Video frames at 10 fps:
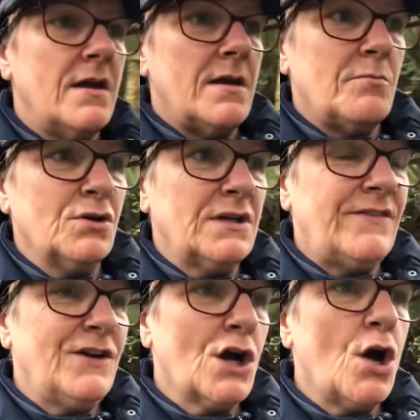But
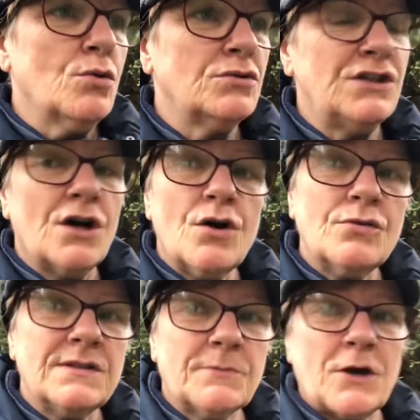if you're cold, you can't
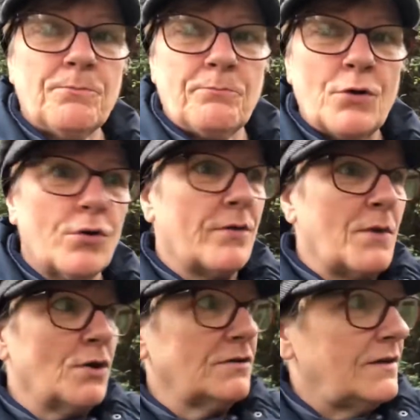always put them
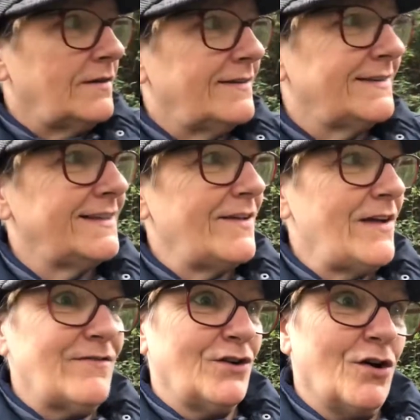on if
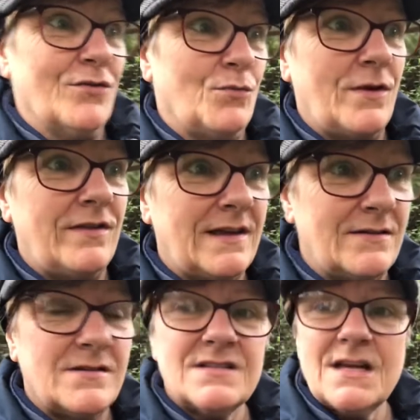you haven't got them with
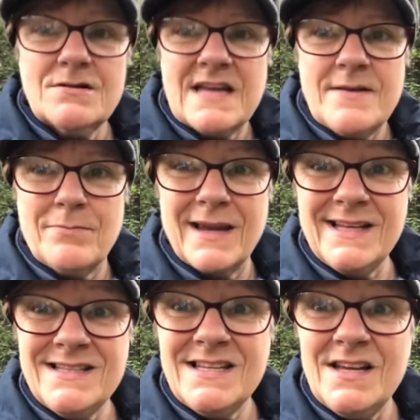you. So take
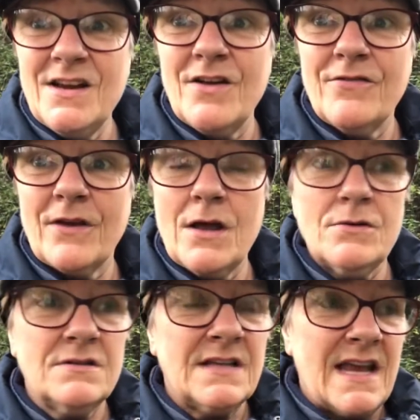plenty of
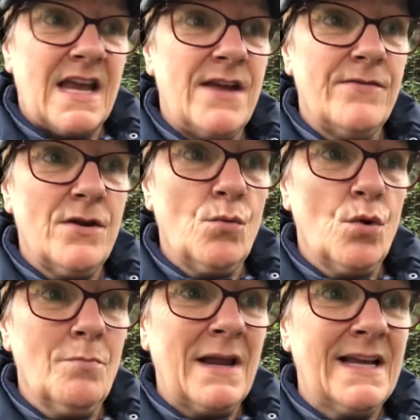clothes, even a
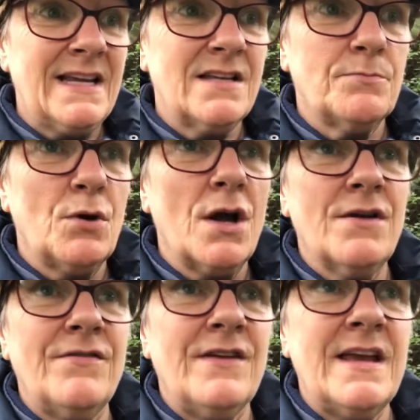warm blanket to put
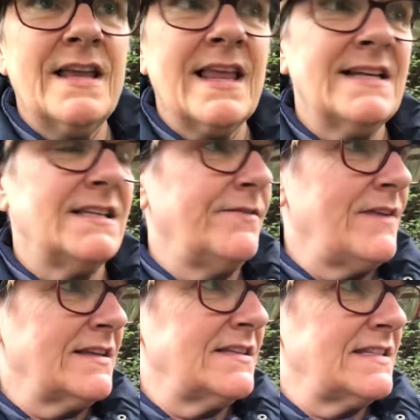over your legs if
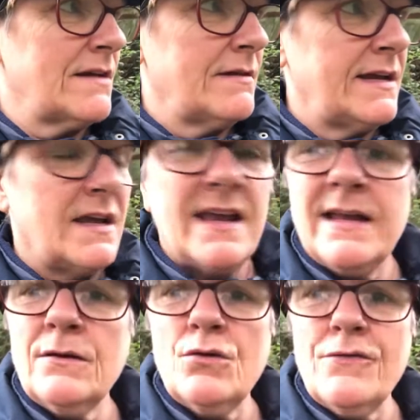necessary.
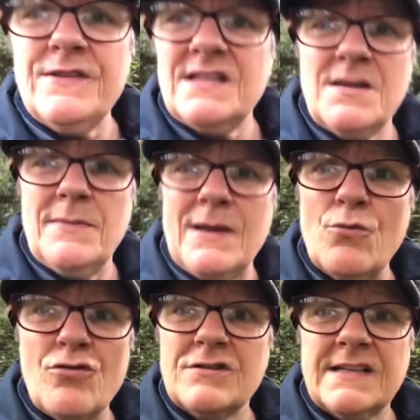It'll all fit in a big
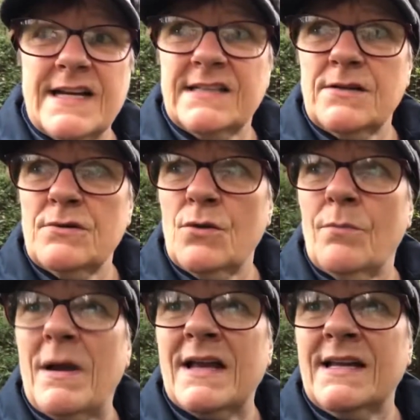rucksack, so
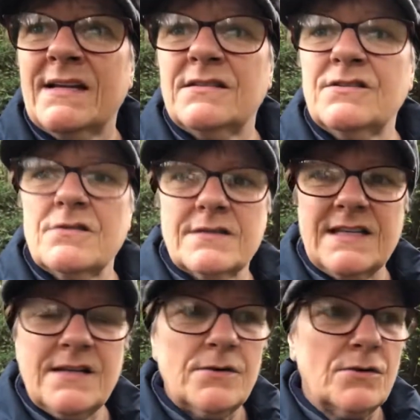don't panic and start
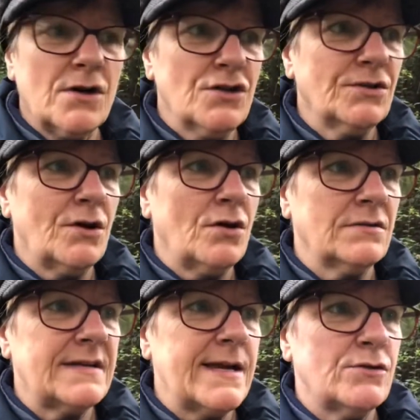thinking, oh gosh, I
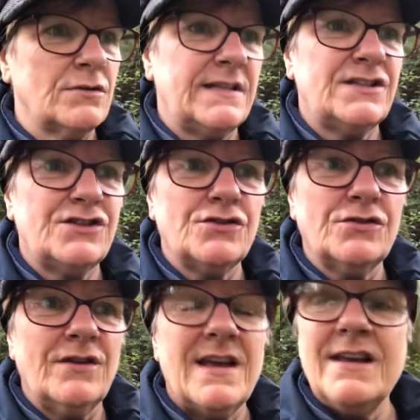can't take all this stuff.